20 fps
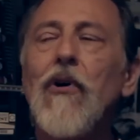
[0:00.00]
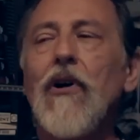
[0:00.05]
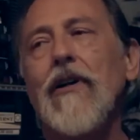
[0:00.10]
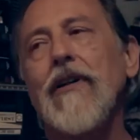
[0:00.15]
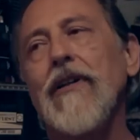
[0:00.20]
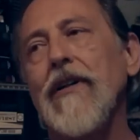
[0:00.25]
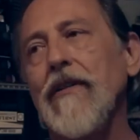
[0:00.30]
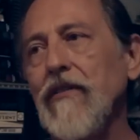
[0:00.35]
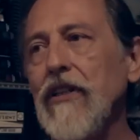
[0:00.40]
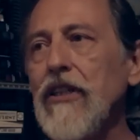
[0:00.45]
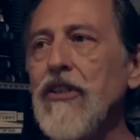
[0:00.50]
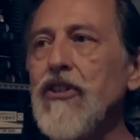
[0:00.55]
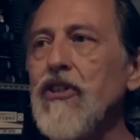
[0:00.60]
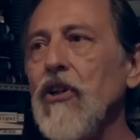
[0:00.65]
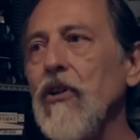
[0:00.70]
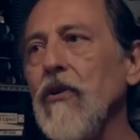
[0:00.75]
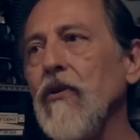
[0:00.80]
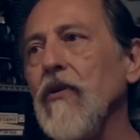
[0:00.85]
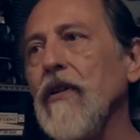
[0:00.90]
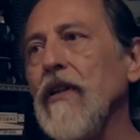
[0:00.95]
part of this
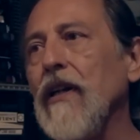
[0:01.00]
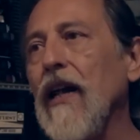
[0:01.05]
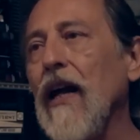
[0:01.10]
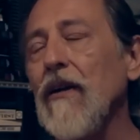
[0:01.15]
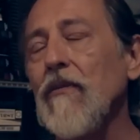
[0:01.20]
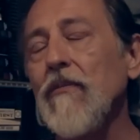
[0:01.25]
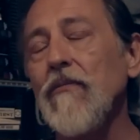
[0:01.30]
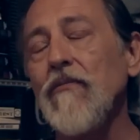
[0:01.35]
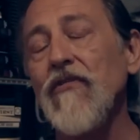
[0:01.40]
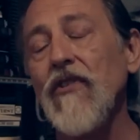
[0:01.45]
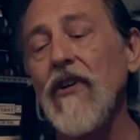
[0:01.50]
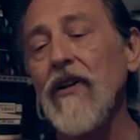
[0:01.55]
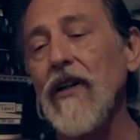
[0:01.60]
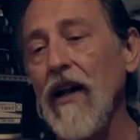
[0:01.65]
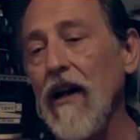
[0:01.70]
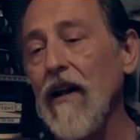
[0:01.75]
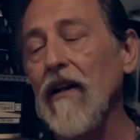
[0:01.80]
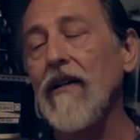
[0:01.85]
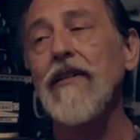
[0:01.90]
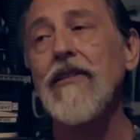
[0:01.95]
show. And I'm very
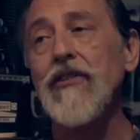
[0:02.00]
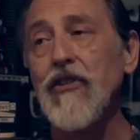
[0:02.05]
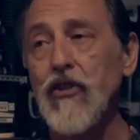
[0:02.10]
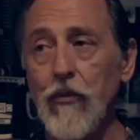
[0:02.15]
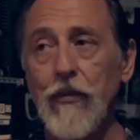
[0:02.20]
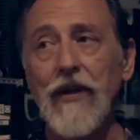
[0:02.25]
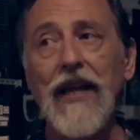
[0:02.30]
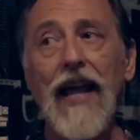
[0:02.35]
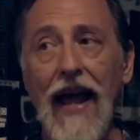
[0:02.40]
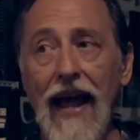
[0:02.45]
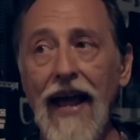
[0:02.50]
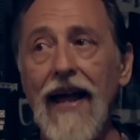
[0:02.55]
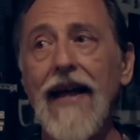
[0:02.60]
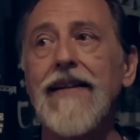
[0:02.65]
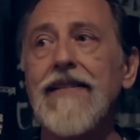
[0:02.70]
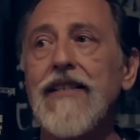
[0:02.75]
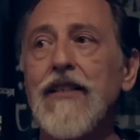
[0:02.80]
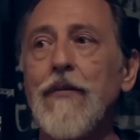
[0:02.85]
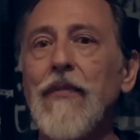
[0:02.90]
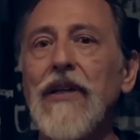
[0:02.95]
honored to be
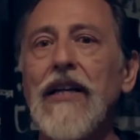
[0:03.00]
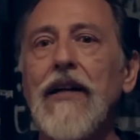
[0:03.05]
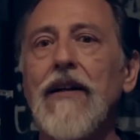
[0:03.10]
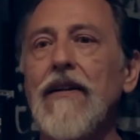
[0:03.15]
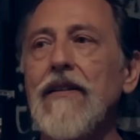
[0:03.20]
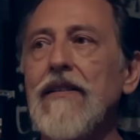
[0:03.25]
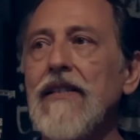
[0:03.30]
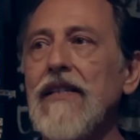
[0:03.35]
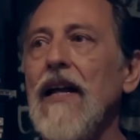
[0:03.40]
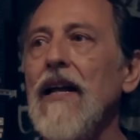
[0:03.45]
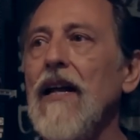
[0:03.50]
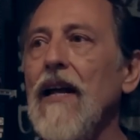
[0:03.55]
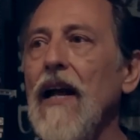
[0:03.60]
asked because